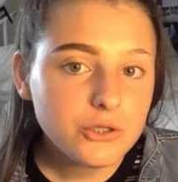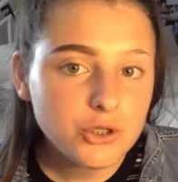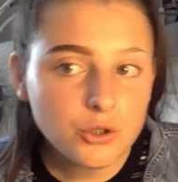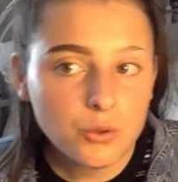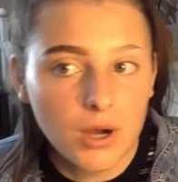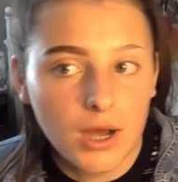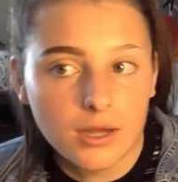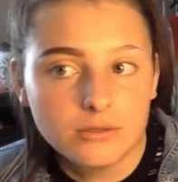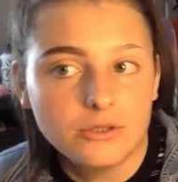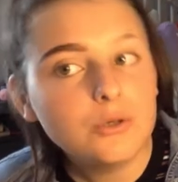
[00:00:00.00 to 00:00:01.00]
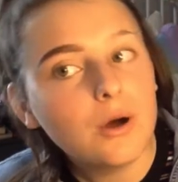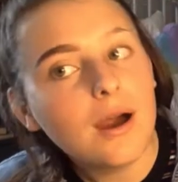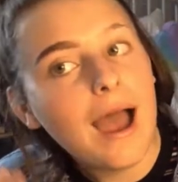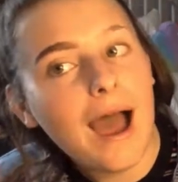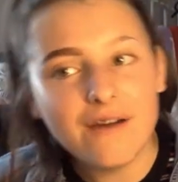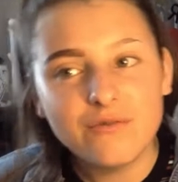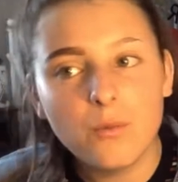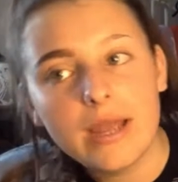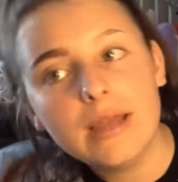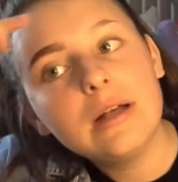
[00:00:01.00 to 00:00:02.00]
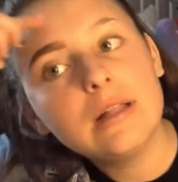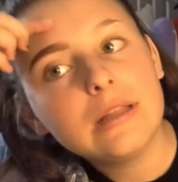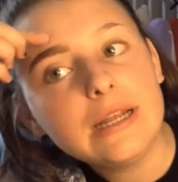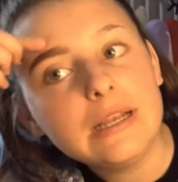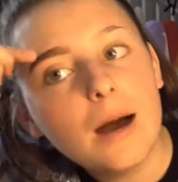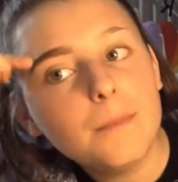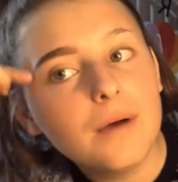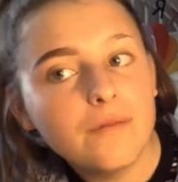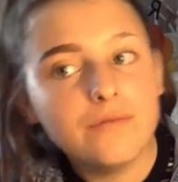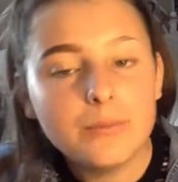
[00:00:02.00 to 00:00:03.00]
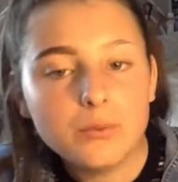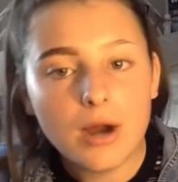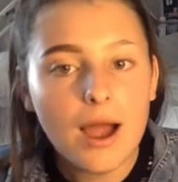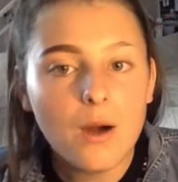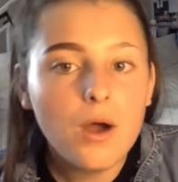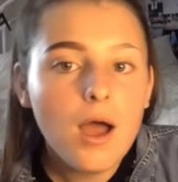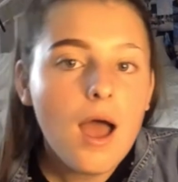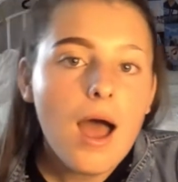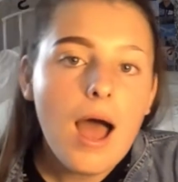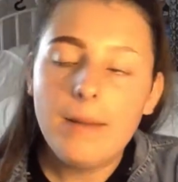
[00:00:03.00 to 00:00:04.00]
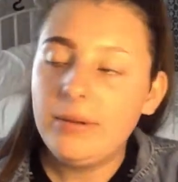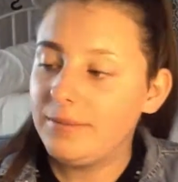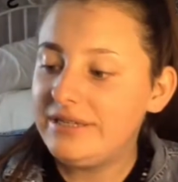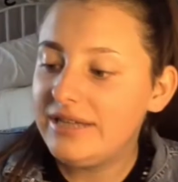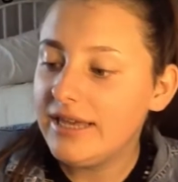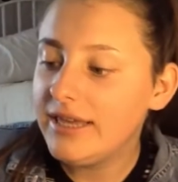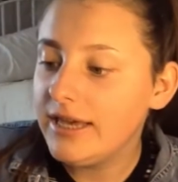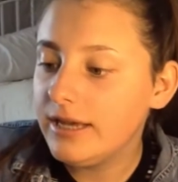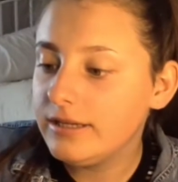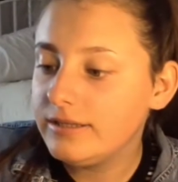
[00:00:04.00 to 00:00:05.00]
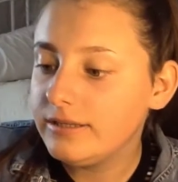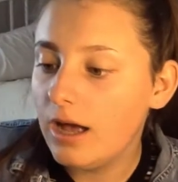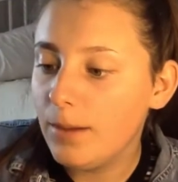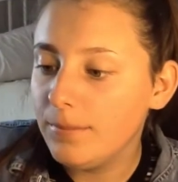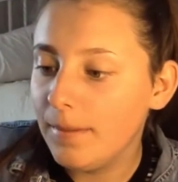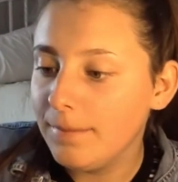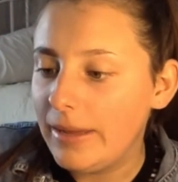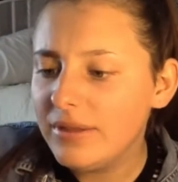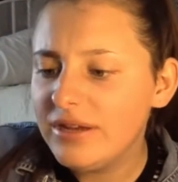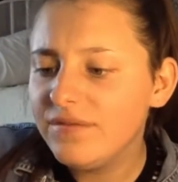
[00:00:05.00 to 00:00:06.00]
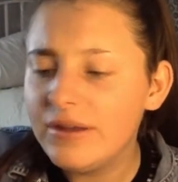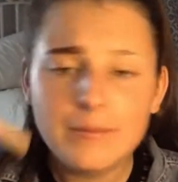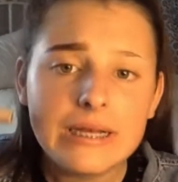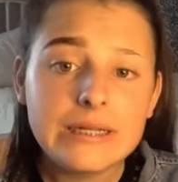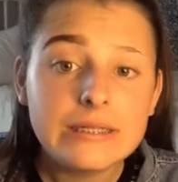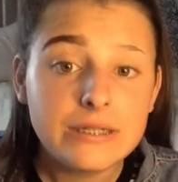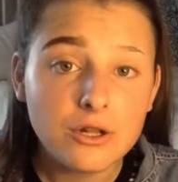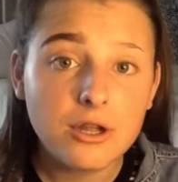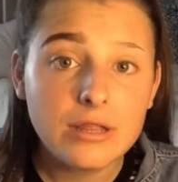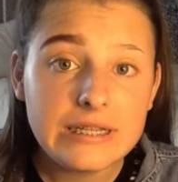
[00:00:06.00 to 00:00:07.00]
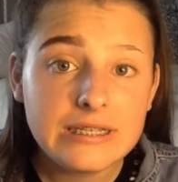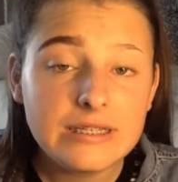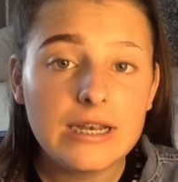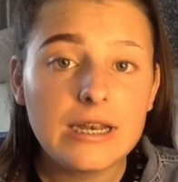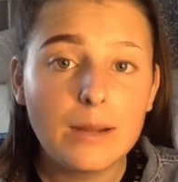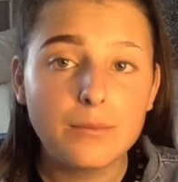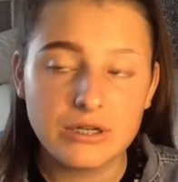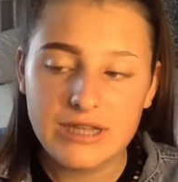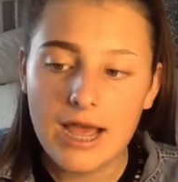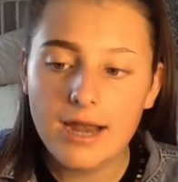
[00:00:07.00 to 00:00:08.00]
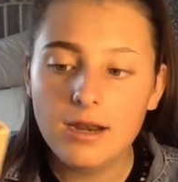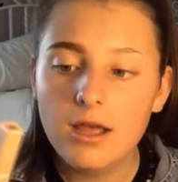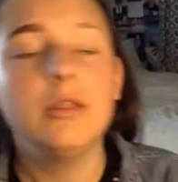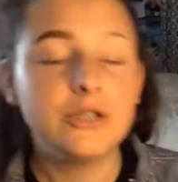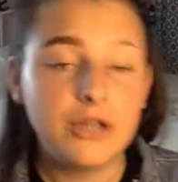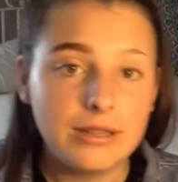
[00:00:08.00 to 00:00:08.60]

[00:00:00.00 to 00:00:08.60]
To do our halfway cleanup of the brow, I'm going to be taking some Maybelline Fit Me Concealer. This is in number 10, the shade